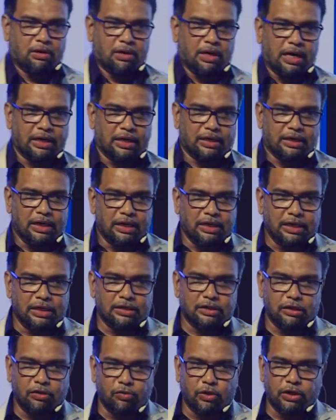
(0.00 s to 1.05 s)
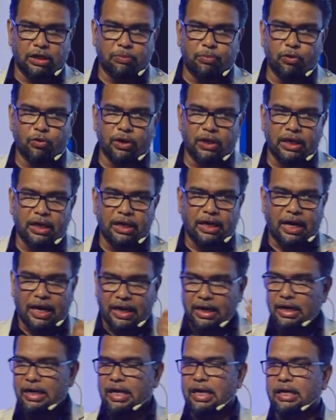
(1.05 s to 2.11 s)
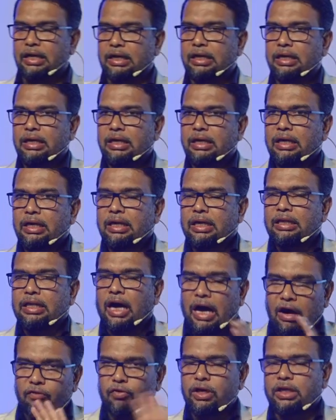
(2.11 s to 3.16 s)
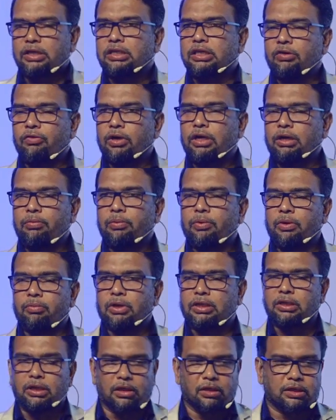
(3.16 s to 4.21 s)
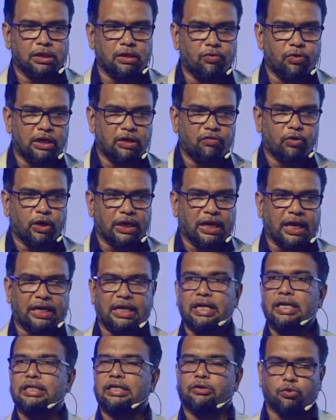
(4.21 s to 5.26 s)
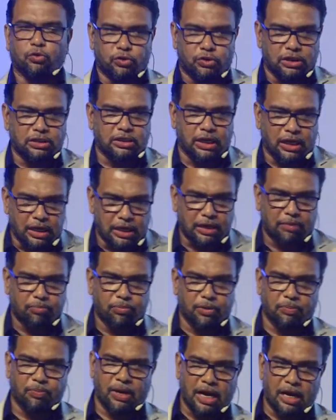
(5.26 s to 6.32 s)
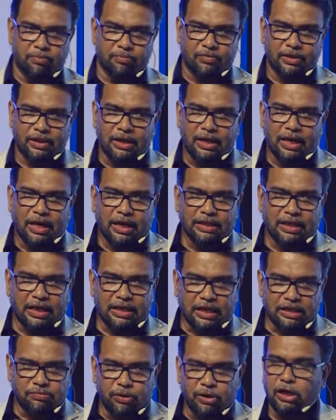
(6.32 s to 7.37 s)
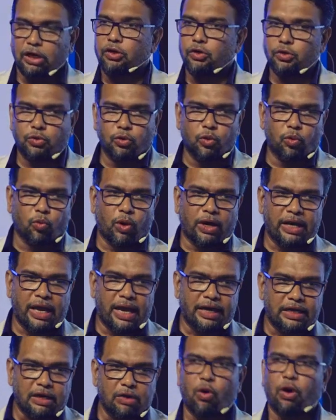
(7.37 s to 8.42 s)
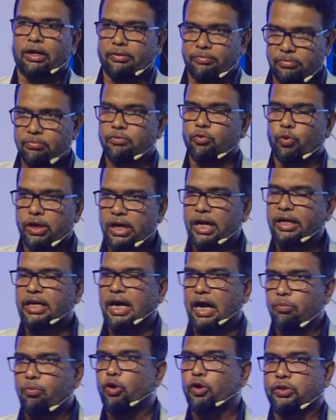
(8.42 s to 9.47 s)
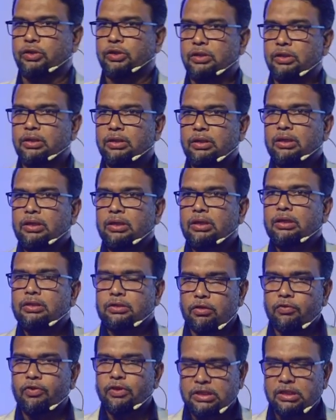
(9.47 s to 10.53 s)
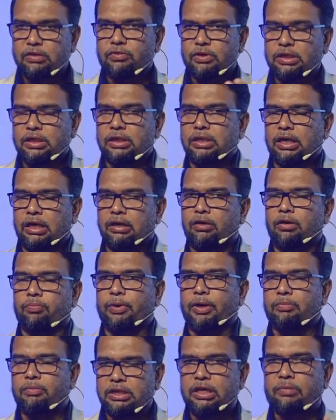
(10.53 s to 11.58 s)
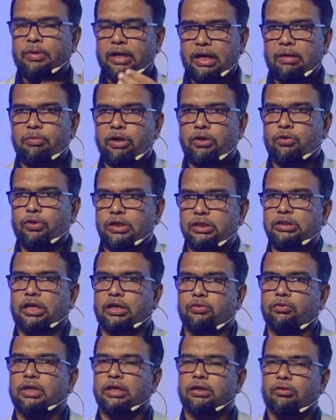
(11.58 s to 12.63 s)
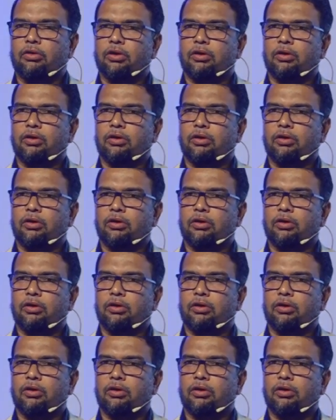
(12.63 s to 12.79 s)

And the treated COD, BOD, earlier the average COD we were getting is a 260 ppm. That has been reduced to 180 almost. So which is a permissible limit to discharge to that